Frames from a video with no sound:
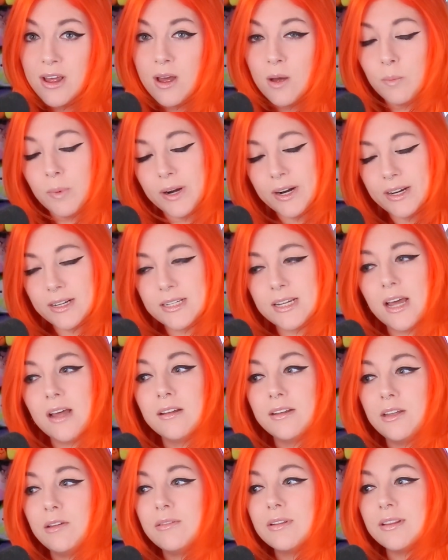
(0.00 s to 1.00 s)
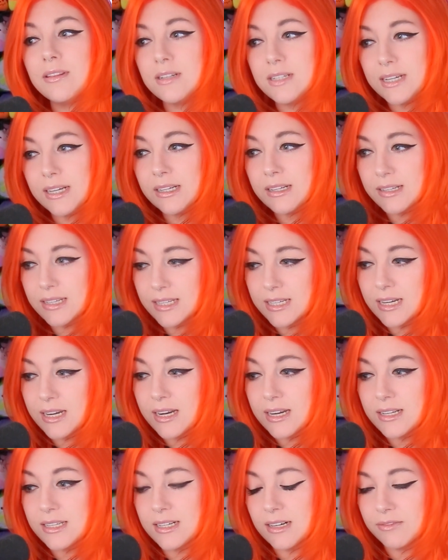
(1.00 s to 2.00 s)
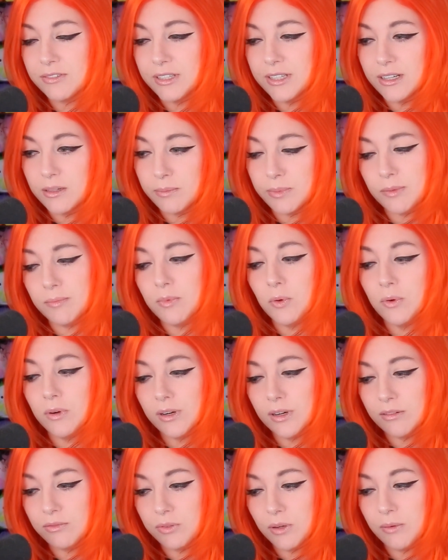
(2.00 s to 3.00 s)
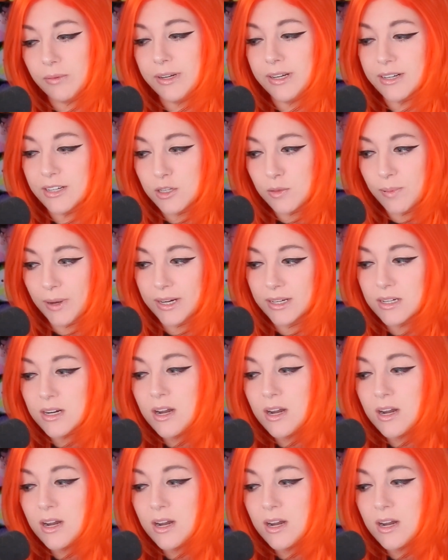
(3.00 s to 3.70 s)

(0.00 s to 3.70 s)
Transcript: But I can tell you that the DLC is definitely going to be more of what we expect